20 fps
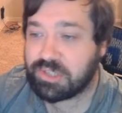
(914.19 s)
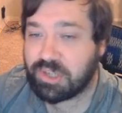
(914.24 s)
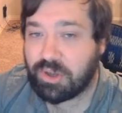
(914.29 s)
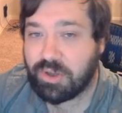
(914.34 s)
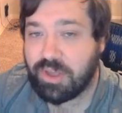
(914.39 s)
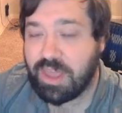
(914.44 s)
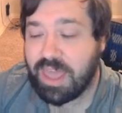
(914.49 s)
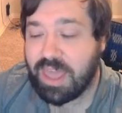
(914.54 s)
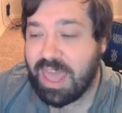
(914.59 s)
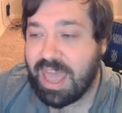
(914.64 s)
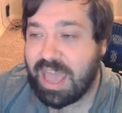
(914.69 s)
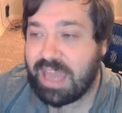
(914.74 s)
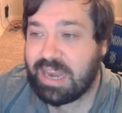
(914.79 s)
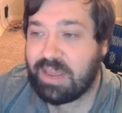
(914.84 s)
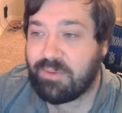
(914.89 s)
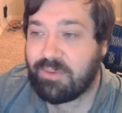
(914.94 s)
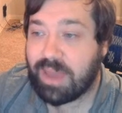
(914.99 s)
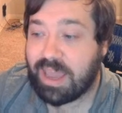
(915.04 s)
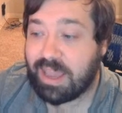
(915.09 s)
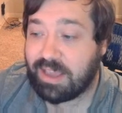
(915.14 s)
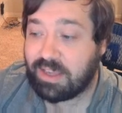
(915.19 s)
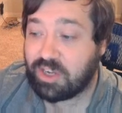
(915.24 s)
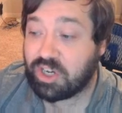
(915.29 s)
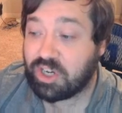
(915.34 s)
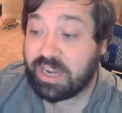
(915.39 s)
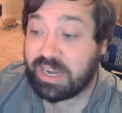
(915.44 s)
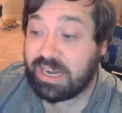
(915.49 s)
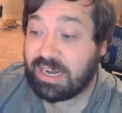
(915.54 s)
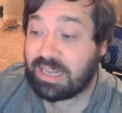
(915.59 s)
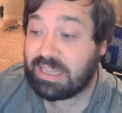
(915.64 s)
So anyway, you're
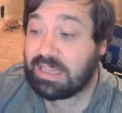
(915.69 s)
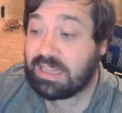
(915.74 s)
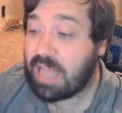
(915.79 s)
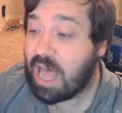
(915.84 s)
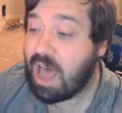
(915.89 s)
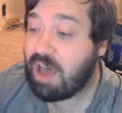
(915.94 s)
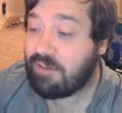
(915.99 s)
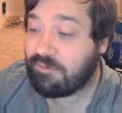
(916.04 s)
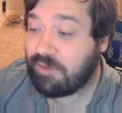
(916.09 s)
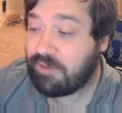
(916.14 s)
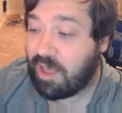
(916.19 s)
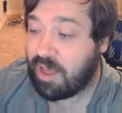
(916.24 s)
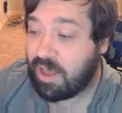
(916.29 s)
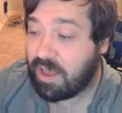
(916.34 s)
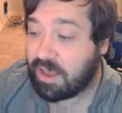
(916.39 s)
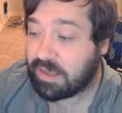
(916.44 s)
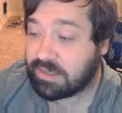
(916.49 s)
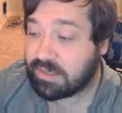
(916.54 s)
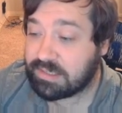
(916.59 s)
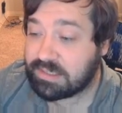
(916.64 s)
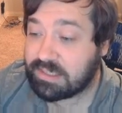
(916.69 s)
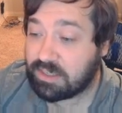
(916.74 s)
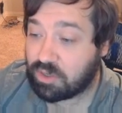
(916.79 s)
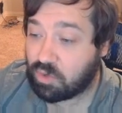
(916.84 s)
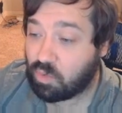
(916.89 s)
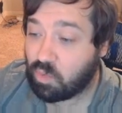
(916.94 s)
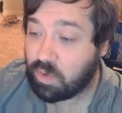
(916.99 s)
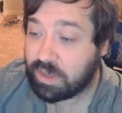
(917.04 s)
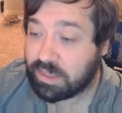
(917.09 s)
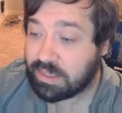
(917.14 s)
getting a lot
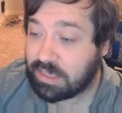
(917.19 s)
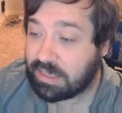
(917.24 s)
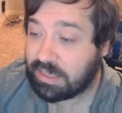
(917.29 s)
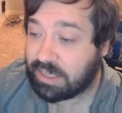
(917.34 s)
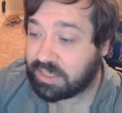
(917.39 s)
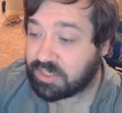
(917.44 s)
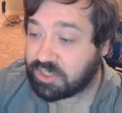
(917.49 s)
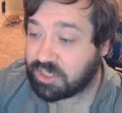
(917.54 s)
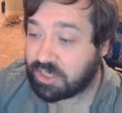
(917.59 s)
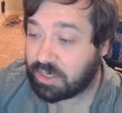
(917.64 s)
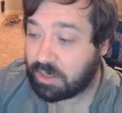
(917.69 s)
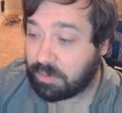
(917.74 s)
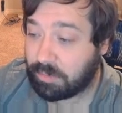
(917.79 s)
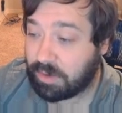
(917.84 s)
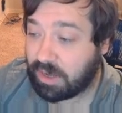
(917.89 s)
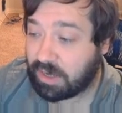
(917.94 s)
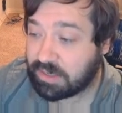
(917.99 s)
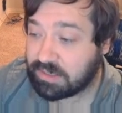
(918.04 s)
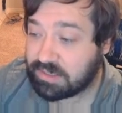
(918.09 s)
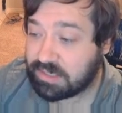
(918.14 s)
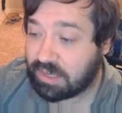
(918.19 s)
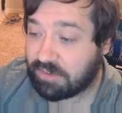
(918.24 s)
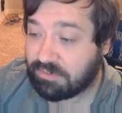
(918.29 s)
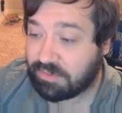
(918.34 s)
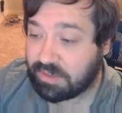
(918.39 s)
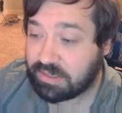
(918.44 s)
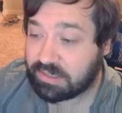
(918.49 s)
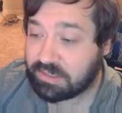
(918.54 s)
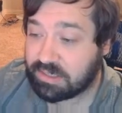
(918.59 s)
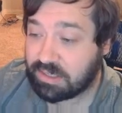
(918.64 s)
still with the Legendary box.
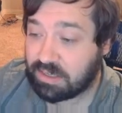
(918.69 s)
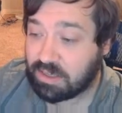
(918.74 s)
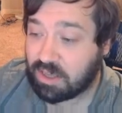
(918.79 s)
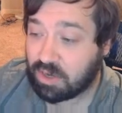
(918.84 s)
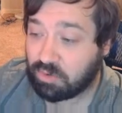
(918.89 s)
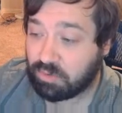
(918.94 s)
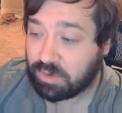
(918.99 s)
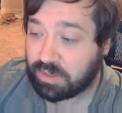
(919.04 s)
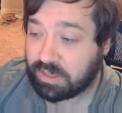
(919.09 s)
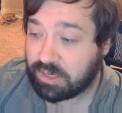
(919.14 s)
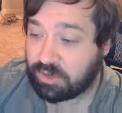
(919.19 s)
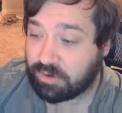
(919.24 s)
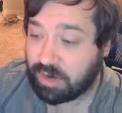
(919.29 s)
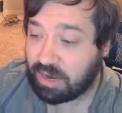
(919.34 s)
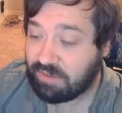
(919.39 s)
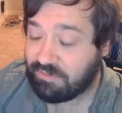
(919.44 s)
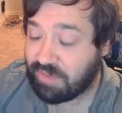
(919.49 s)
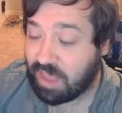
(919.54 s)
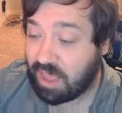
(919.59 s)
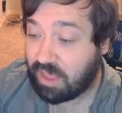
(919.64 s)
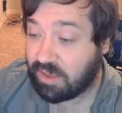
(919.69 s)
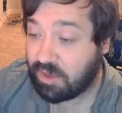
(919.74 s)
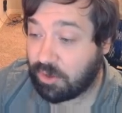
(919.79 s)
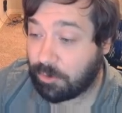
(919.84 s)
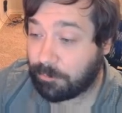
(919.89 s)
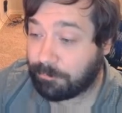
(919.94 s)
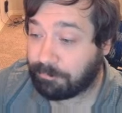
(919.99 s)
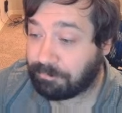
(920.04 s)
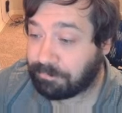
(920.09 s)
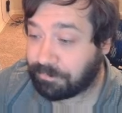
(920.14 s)
Definitely still a really great value.